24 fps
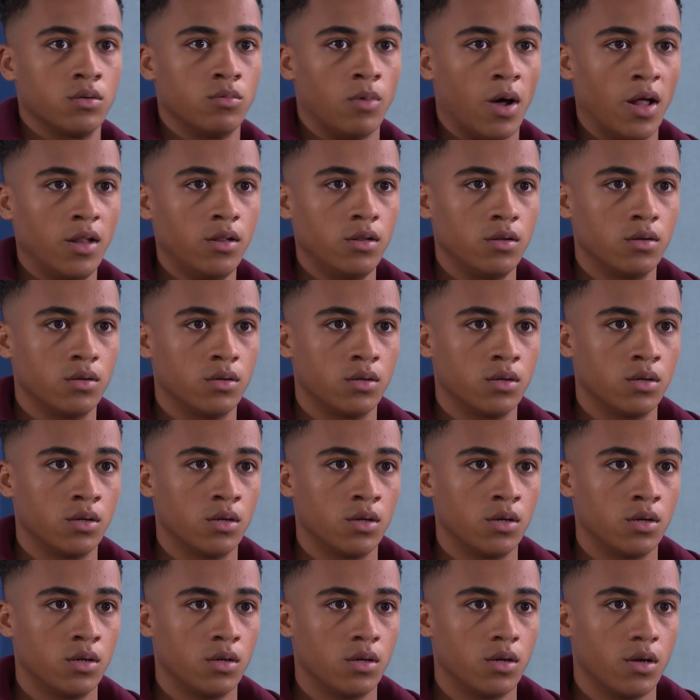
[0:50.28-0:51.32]
Well,
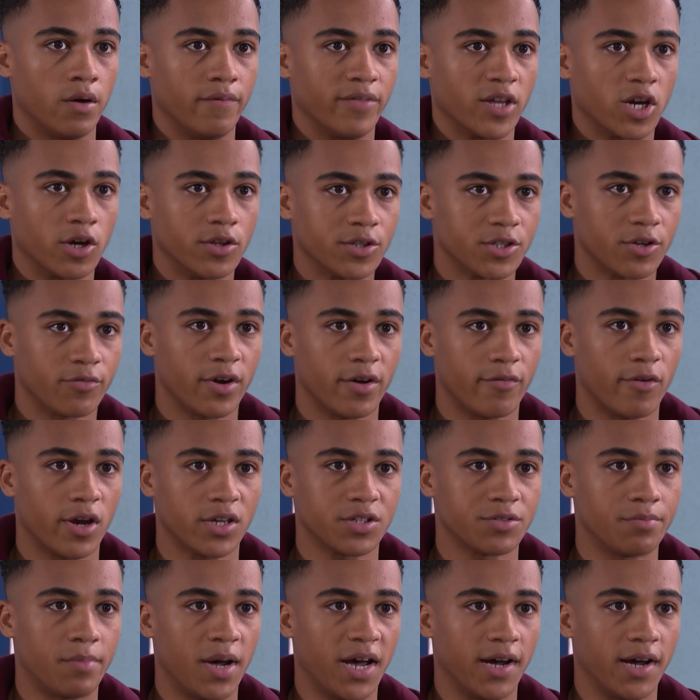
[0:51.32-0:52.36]
have they gone to rearrest